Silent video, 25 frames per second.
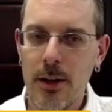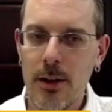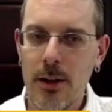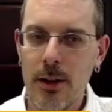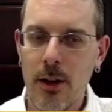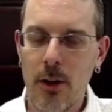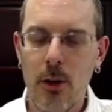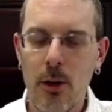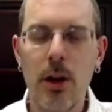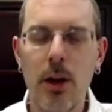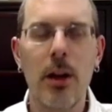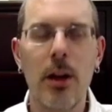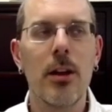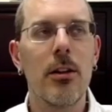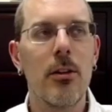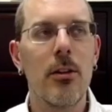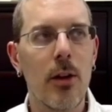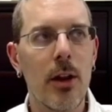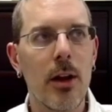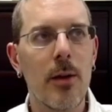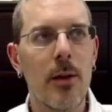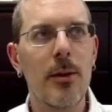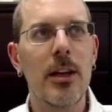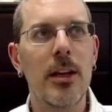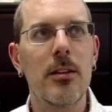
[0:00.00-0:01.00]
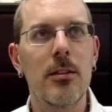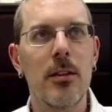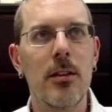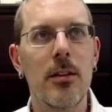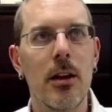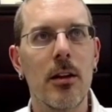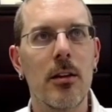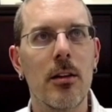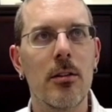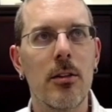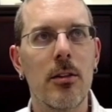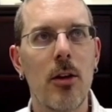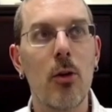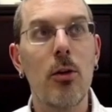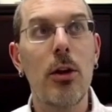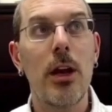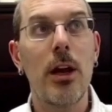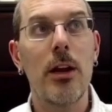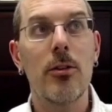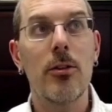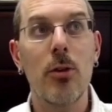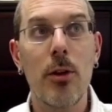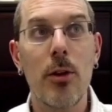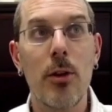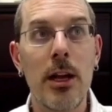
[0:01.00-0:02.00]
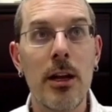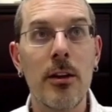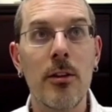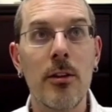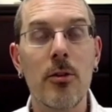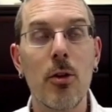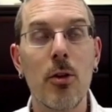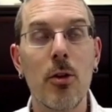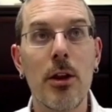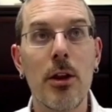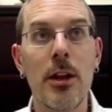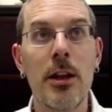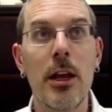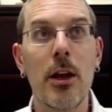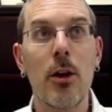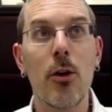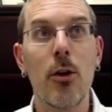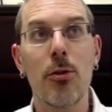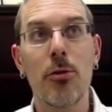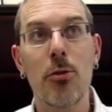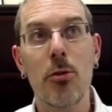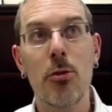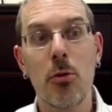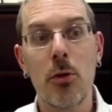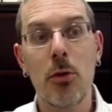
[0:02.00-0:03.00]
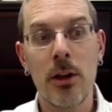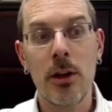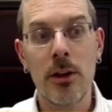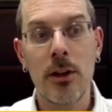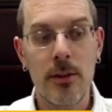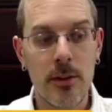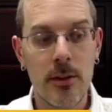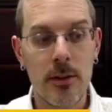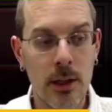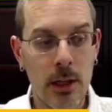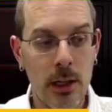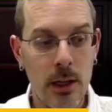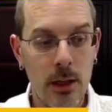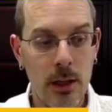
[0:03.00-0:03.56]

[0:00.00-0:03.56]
Okay, no, that makes sense. Okay, so then they go through once